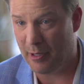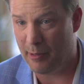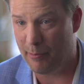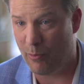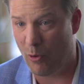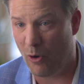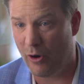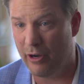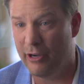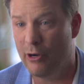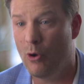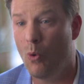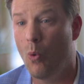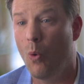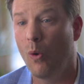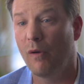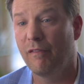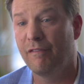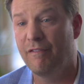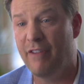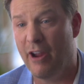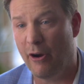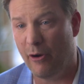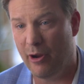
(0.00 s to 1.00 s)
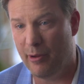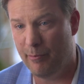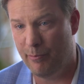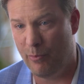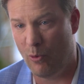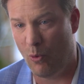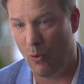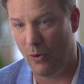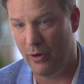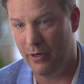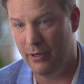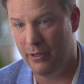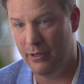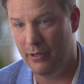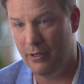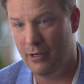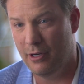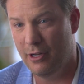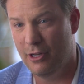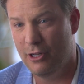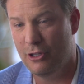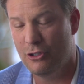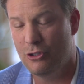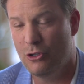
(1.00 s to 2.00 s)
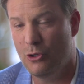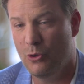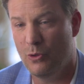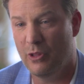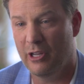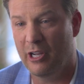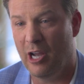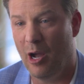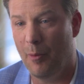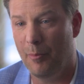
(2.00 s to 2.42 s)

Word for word: important or very important to the